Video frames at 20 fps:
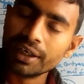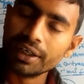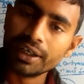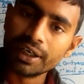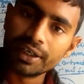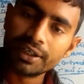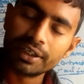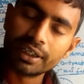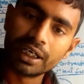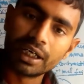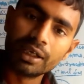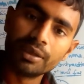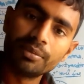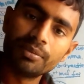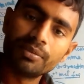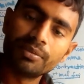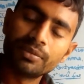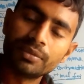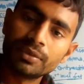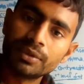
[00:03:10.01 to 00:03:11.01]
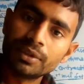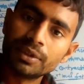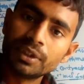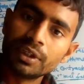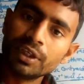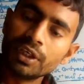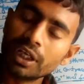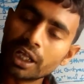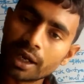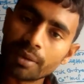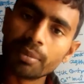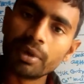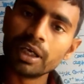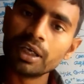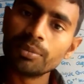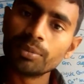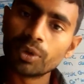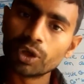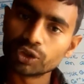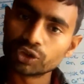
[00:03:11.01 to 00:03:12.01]
that time
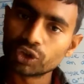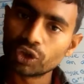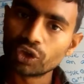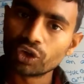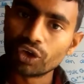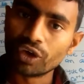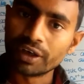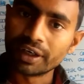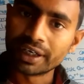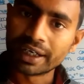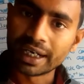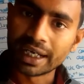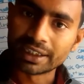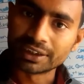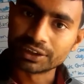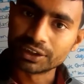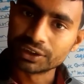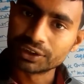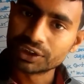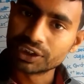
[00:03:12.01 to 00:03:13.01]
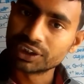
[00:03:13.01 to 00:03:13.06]
normally muscle contraction,